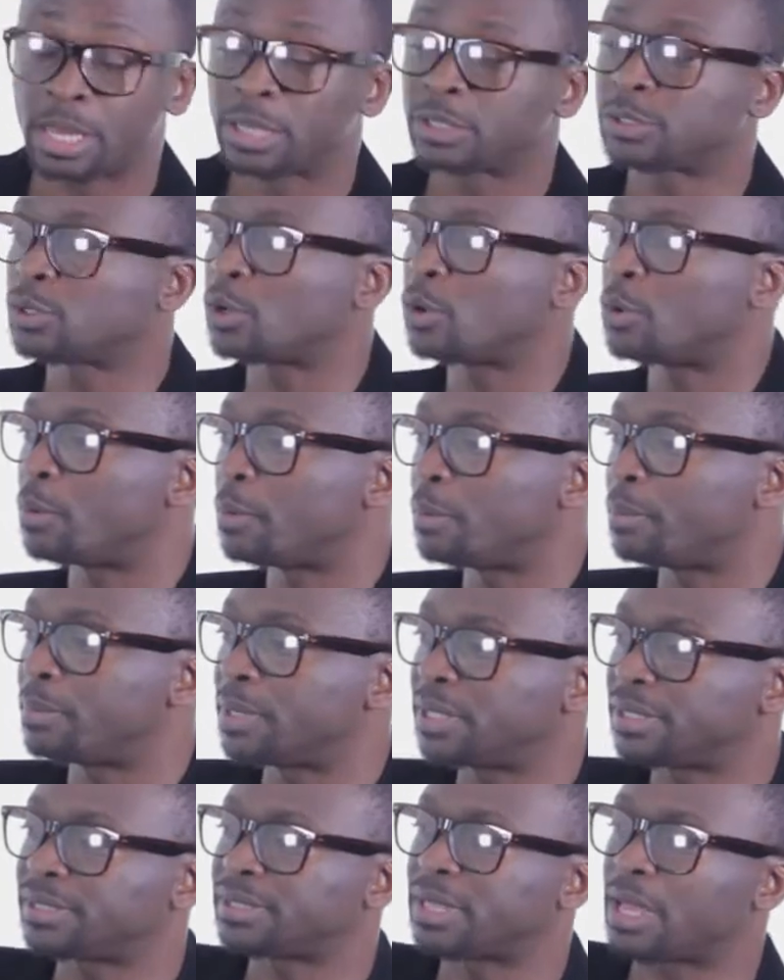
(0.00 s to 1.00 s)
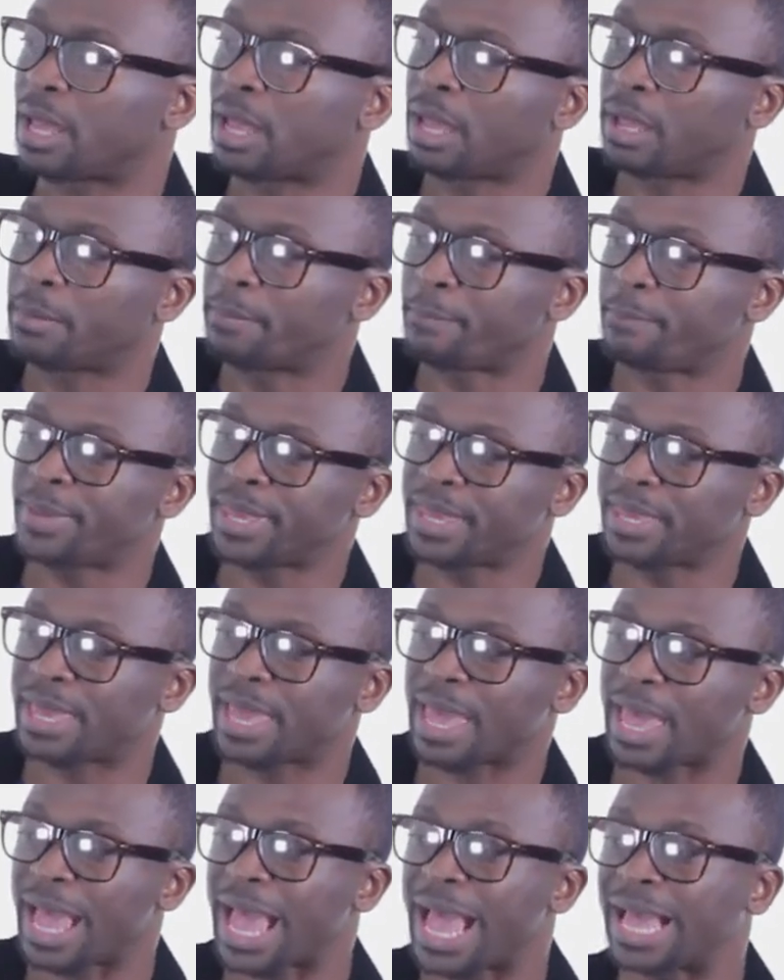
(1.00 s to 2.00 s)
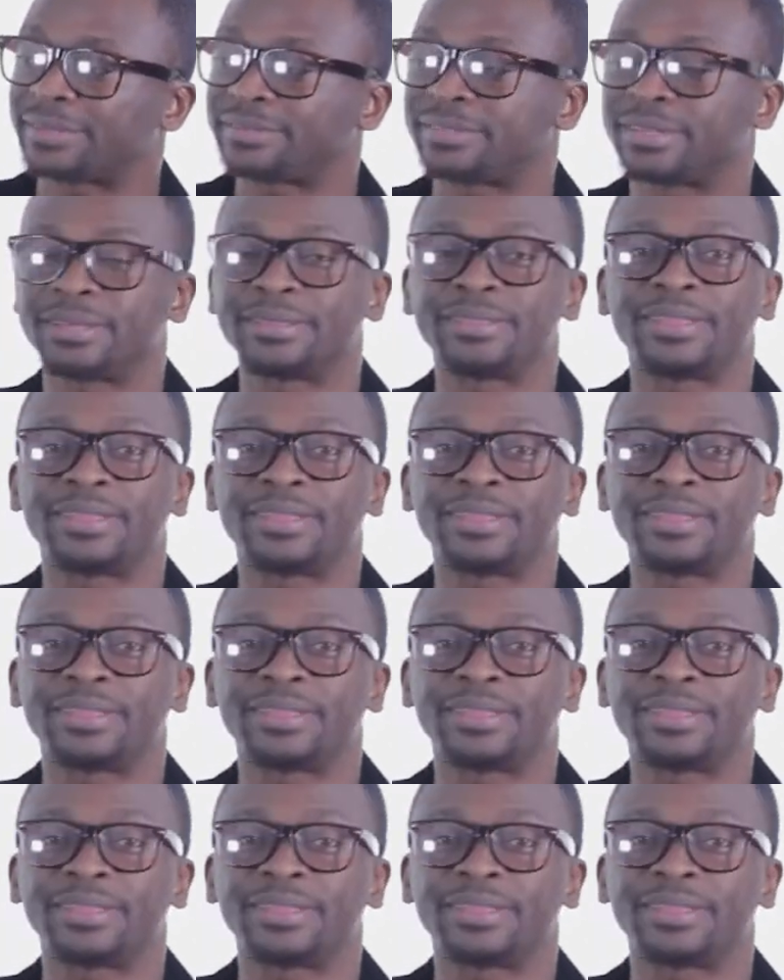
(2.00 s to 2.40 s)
So Mr. B here has